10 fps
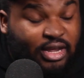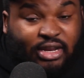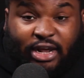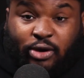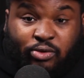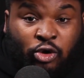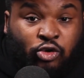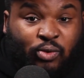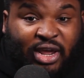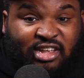They don't know
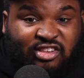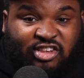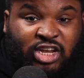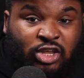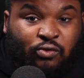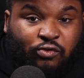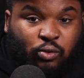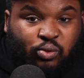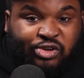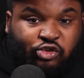you. They can see you for
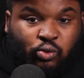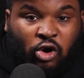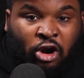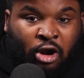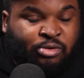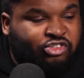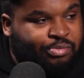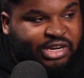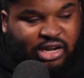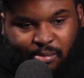what you are and what you're
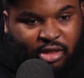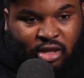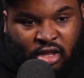becoming.